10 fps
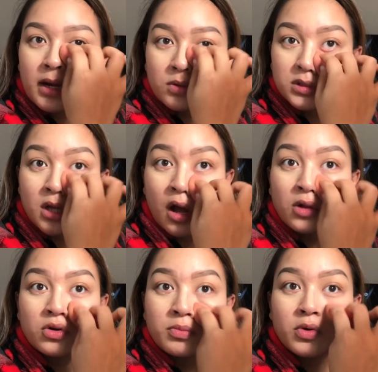It was
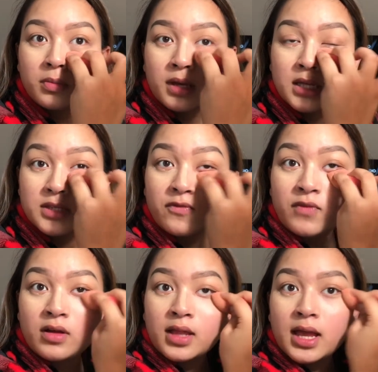tolerable because it
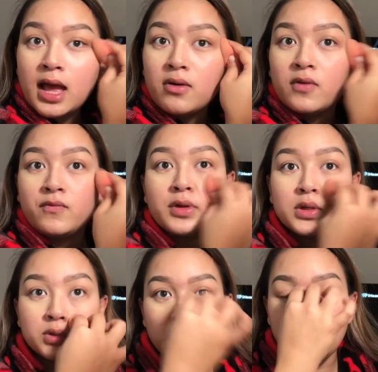felt like how it
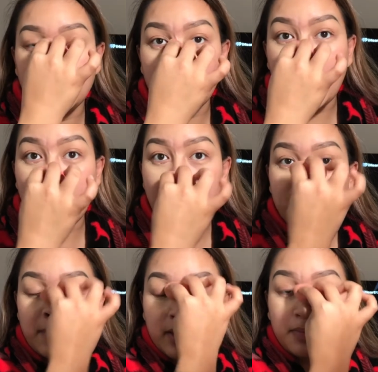feels when I
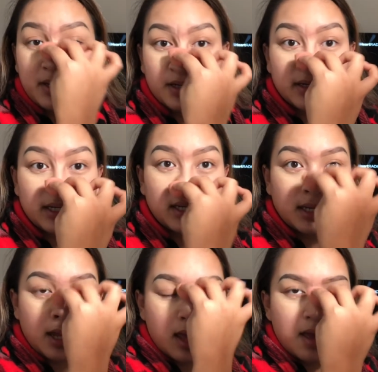have my period,